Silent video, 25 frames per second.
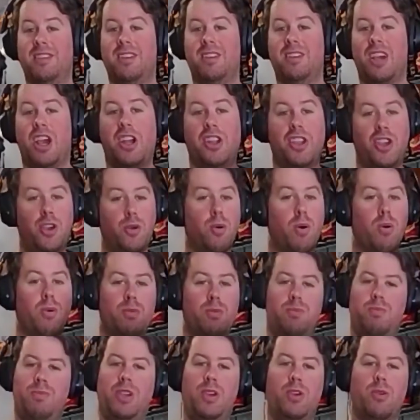And you'll
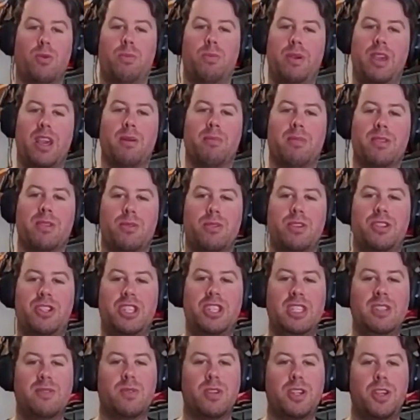be able to
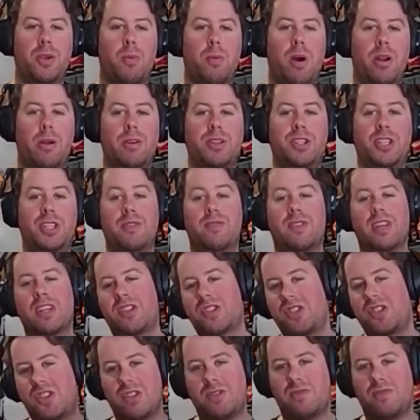achieve what you want to achieve. That's
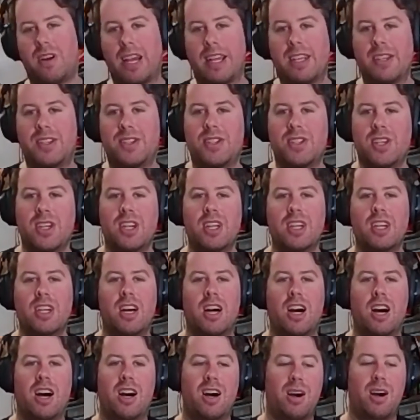just advice.
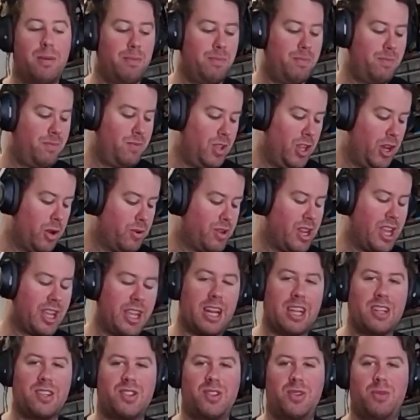Take it
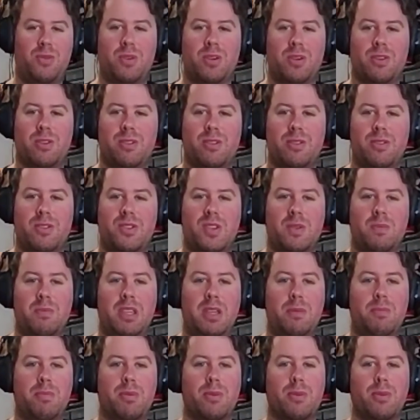as you will. Some
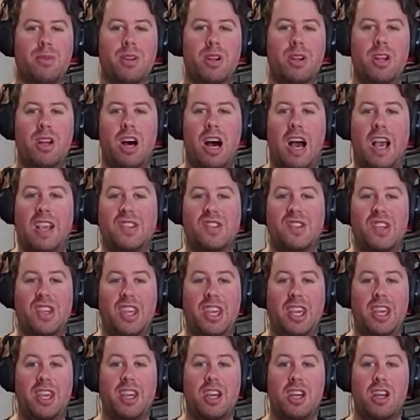people I
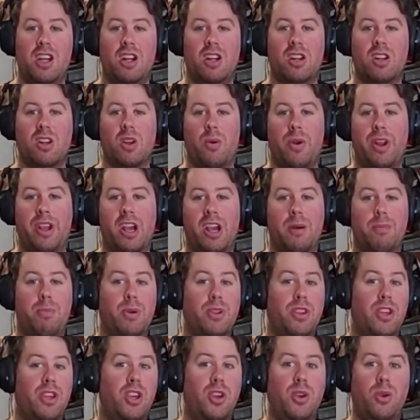see loading up
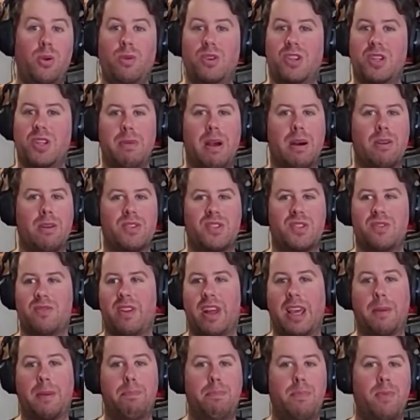with huge amounts of
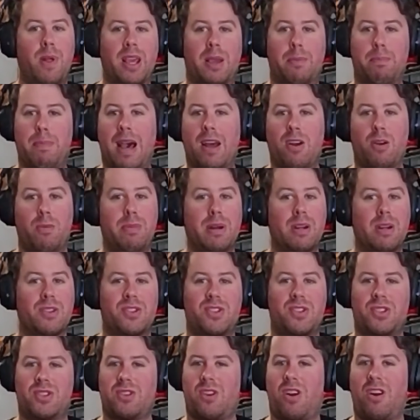like battle
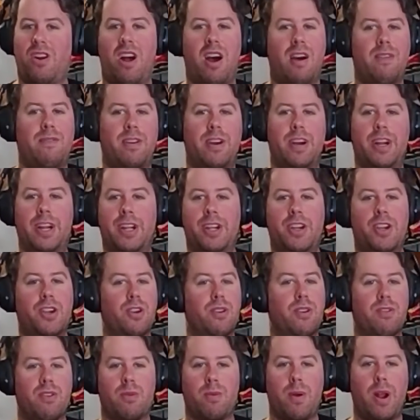belts are not very good
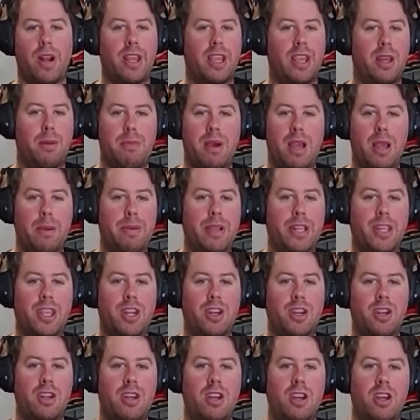for running. In my
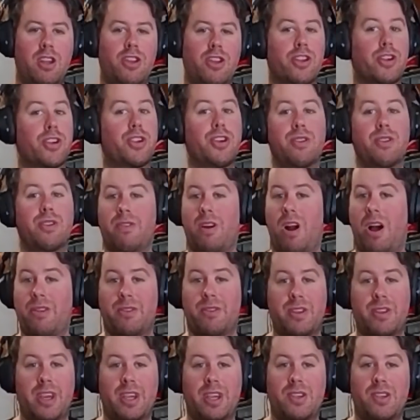opinion, they're good for other
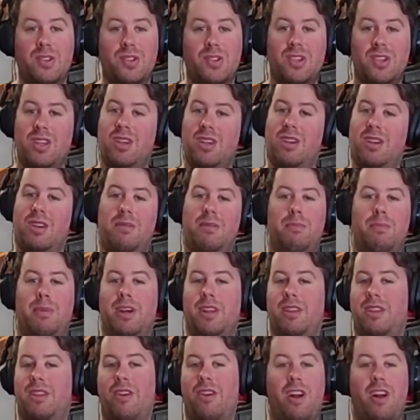things,
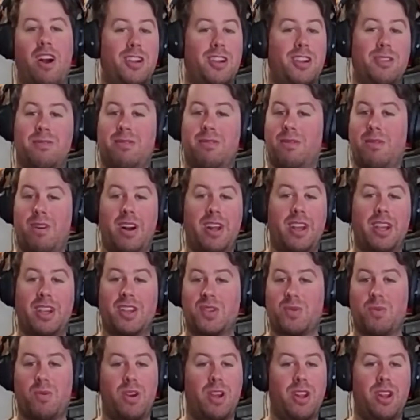but they're not good for running
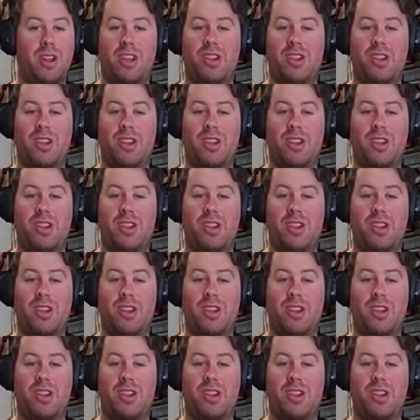as well.